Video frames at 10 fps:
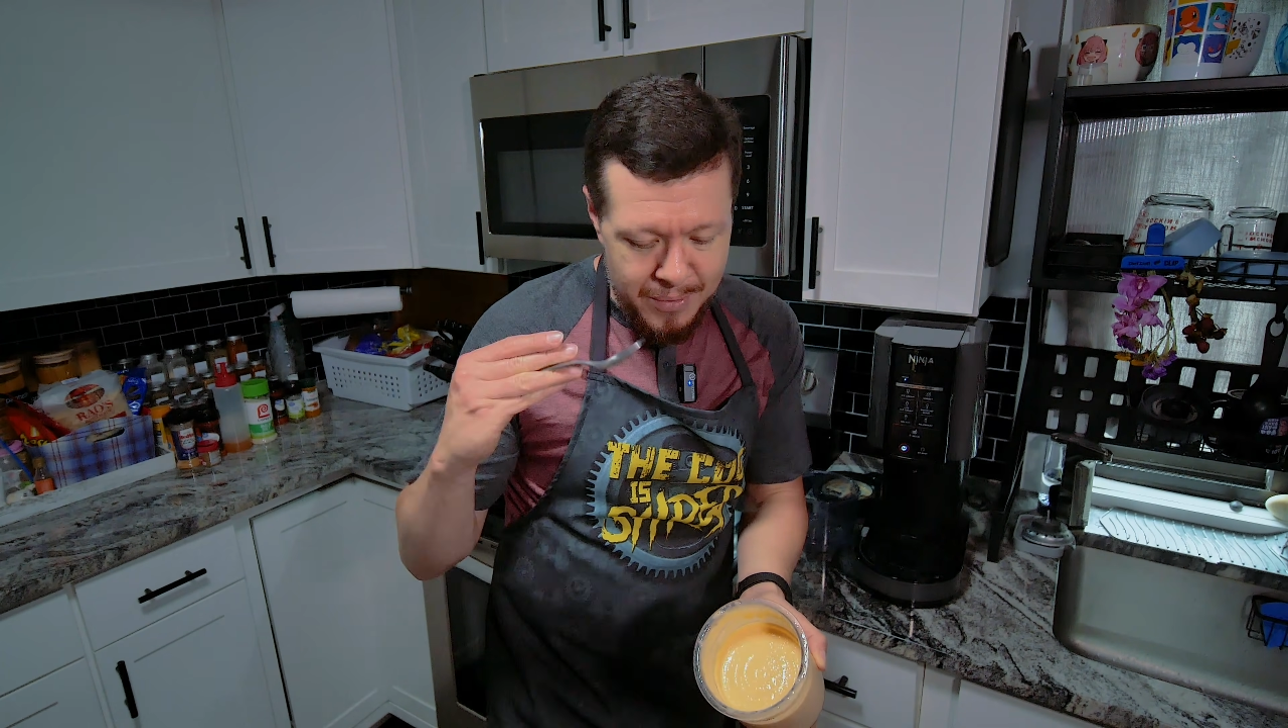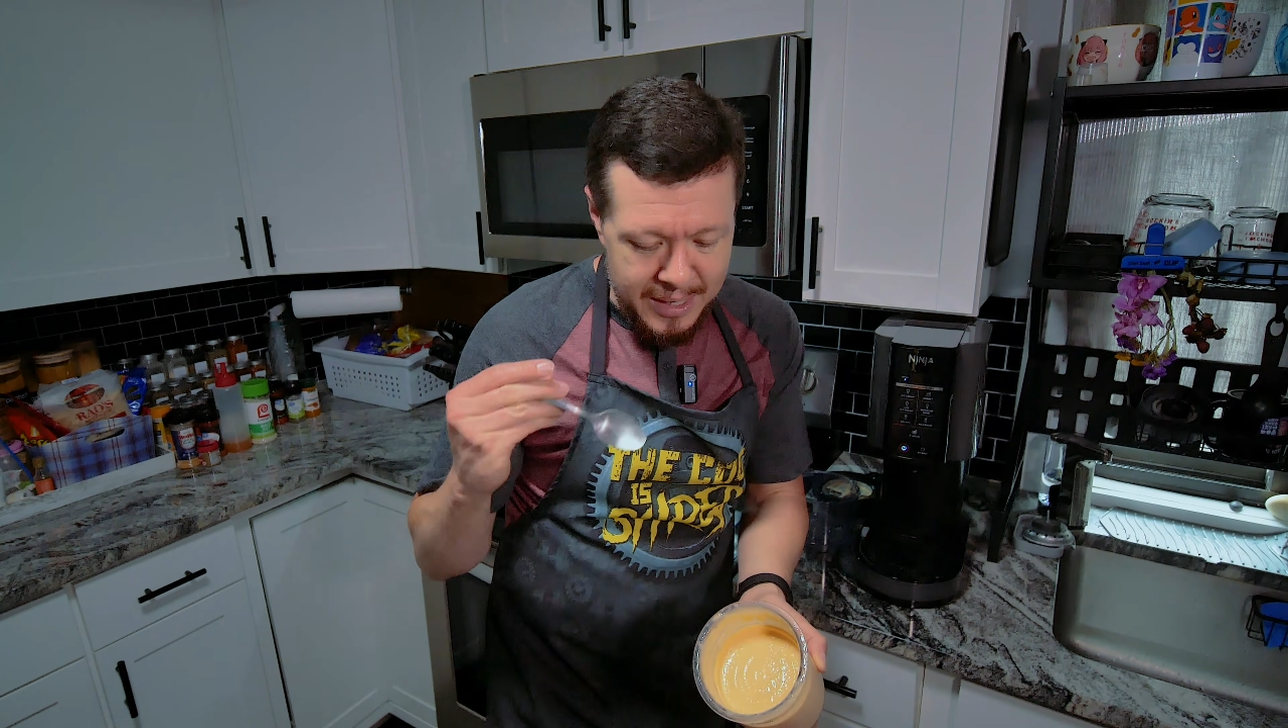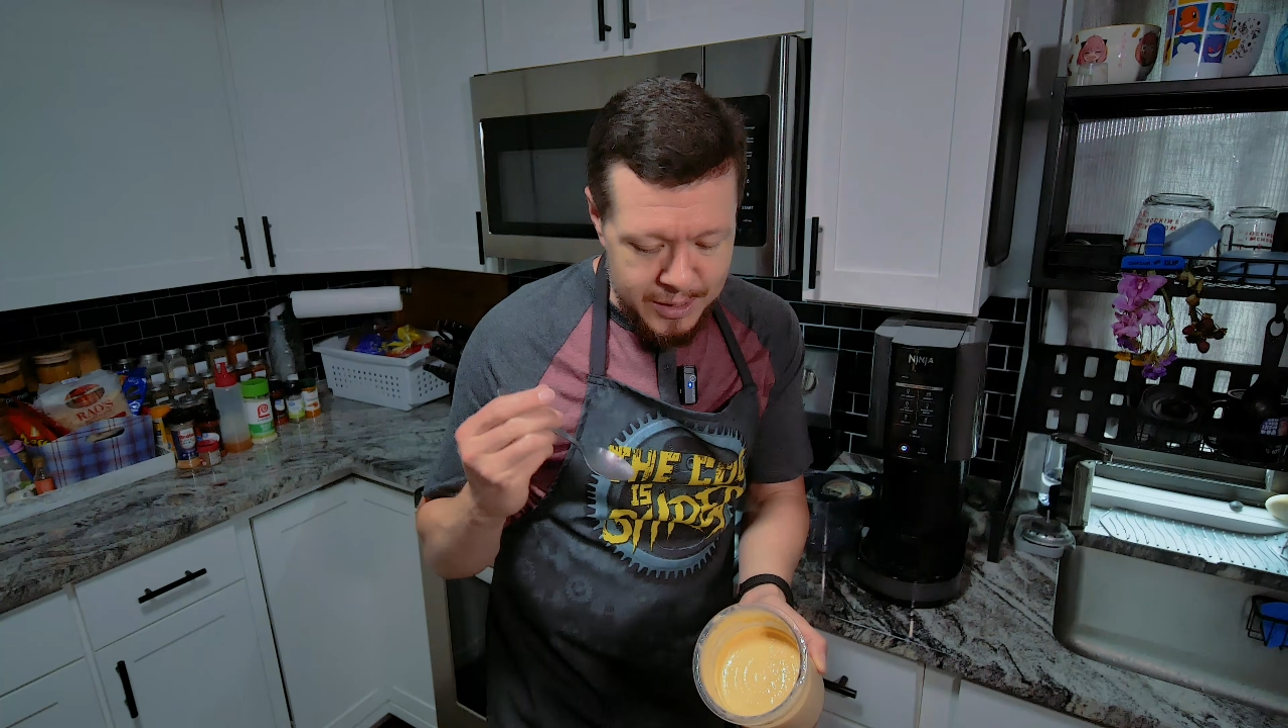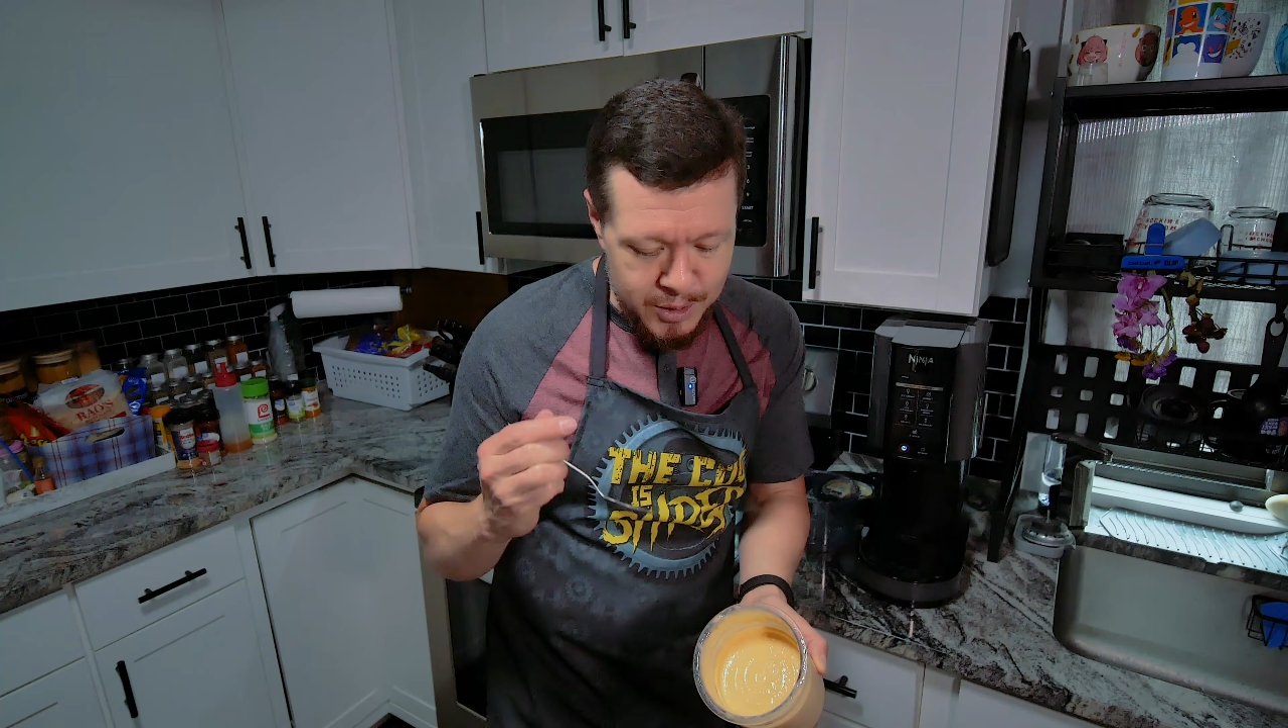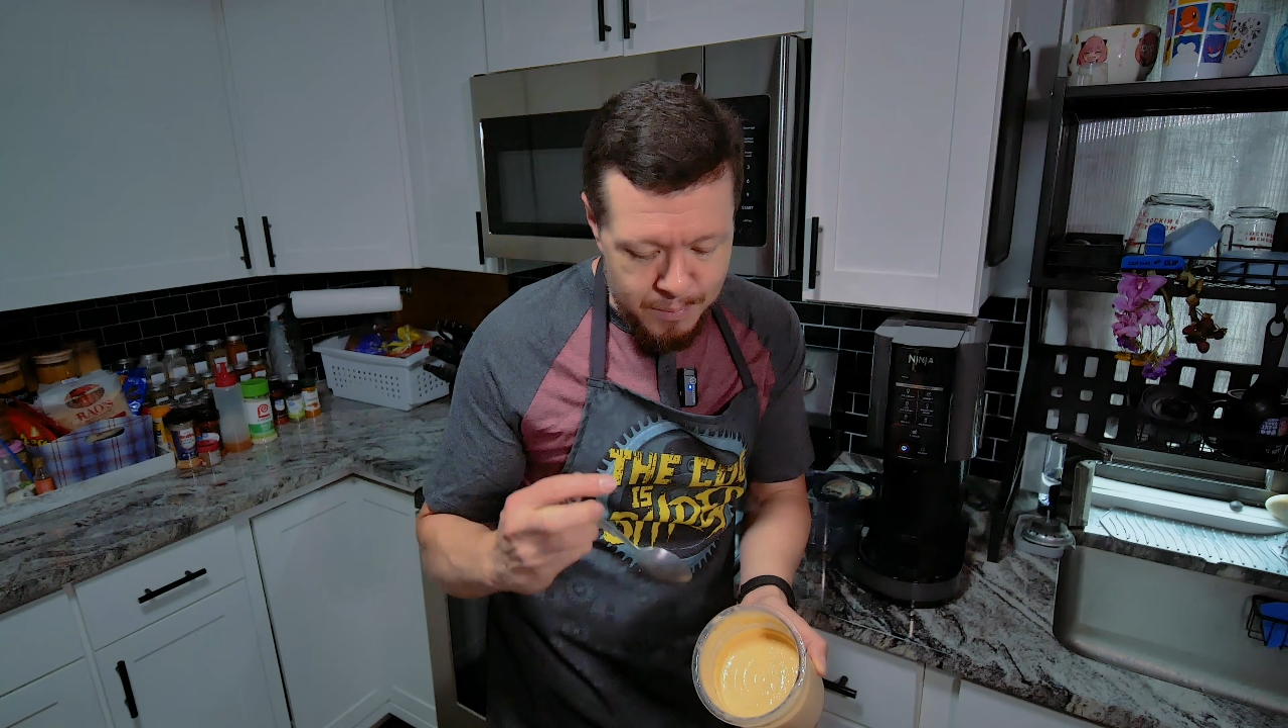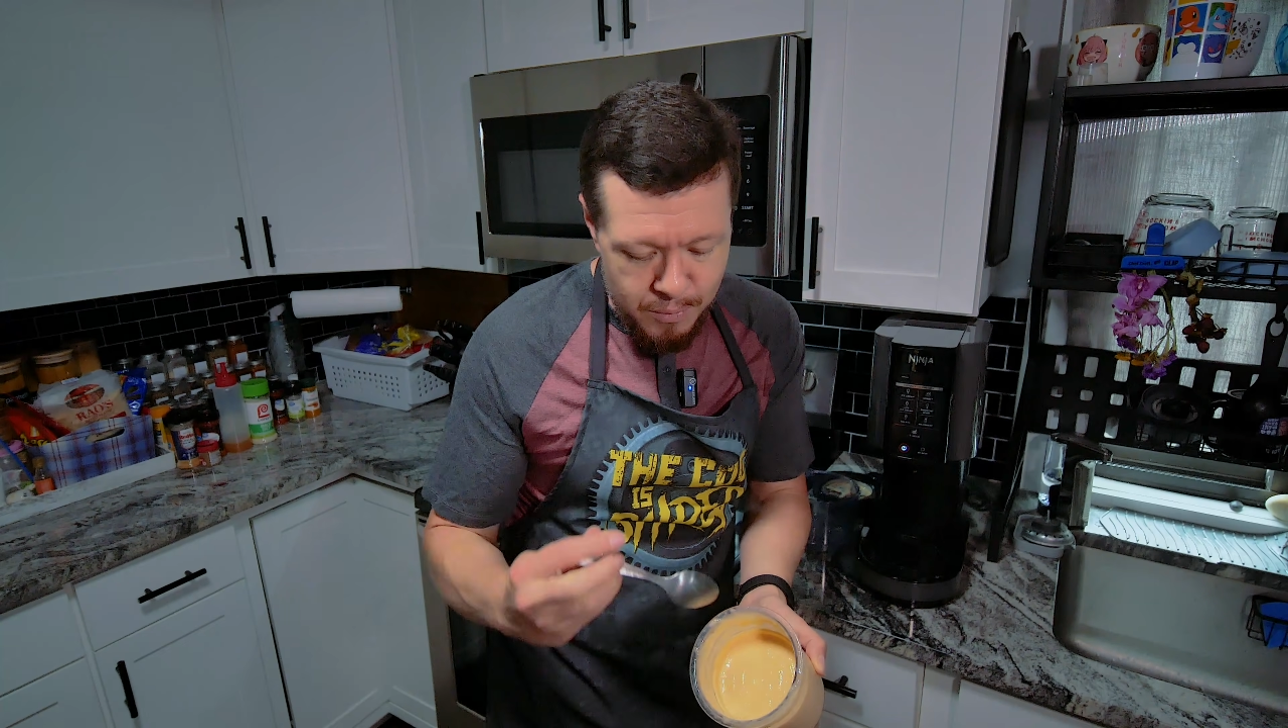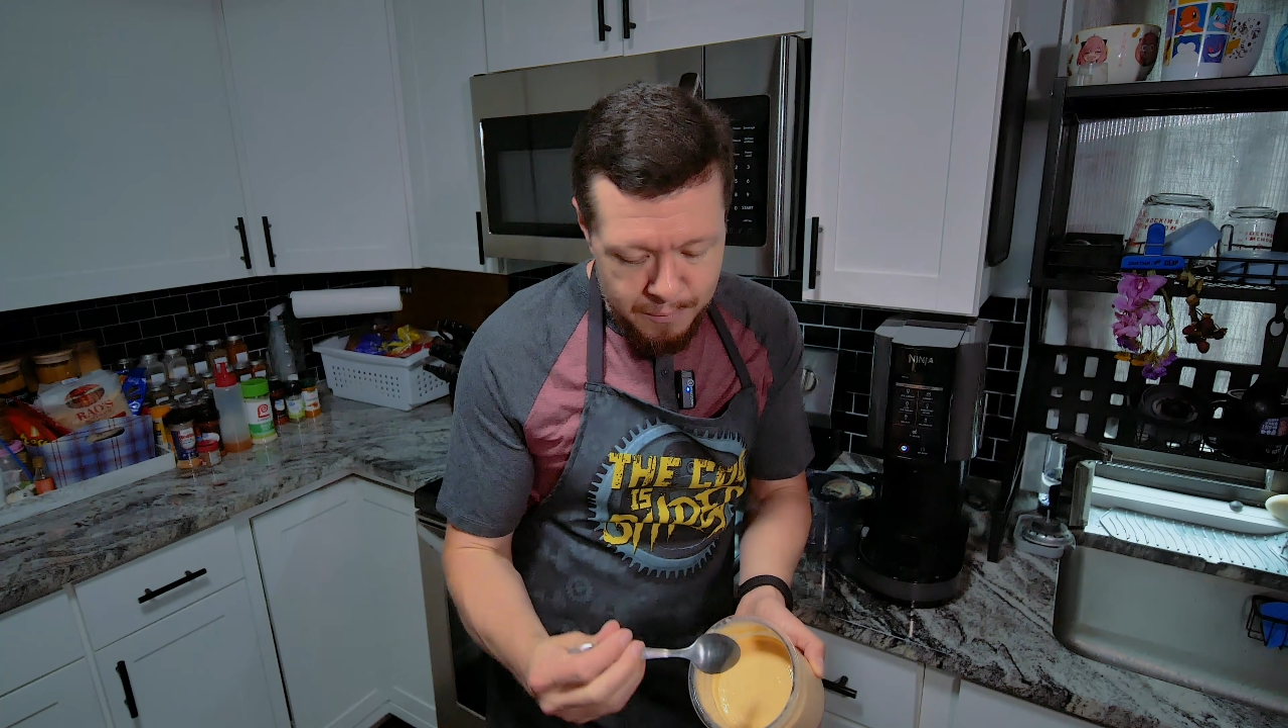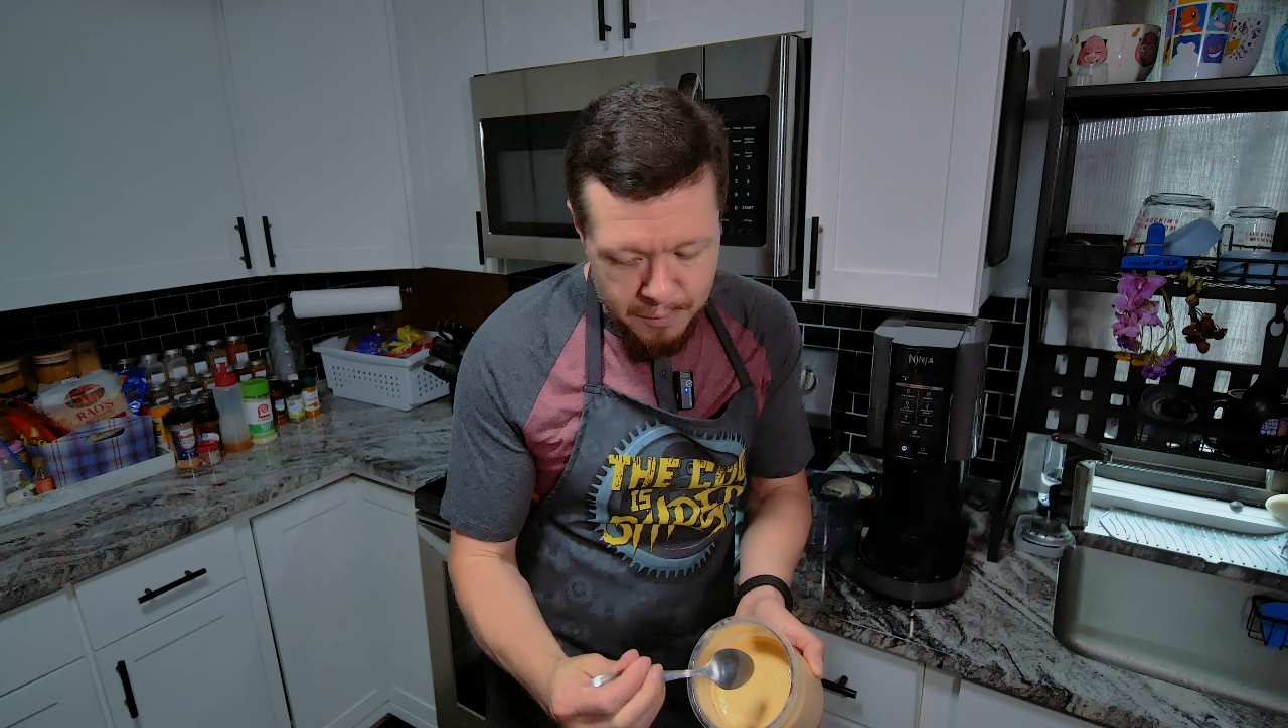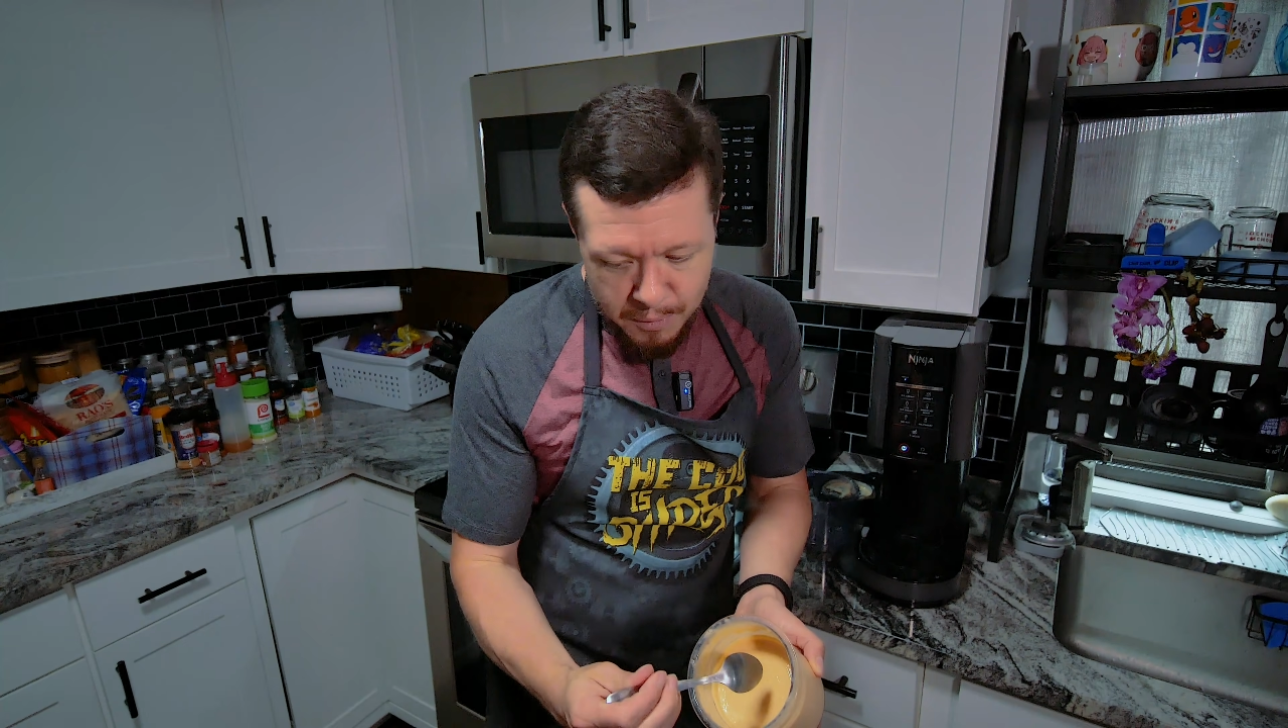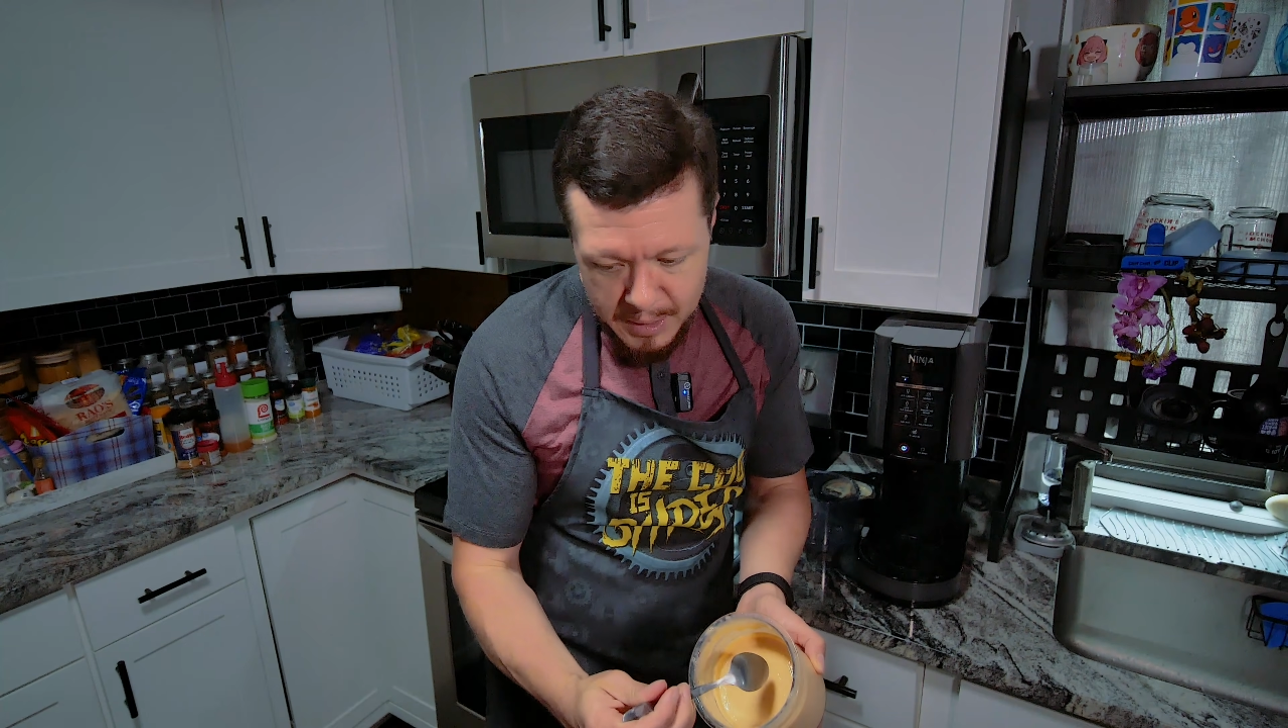Get a spoonful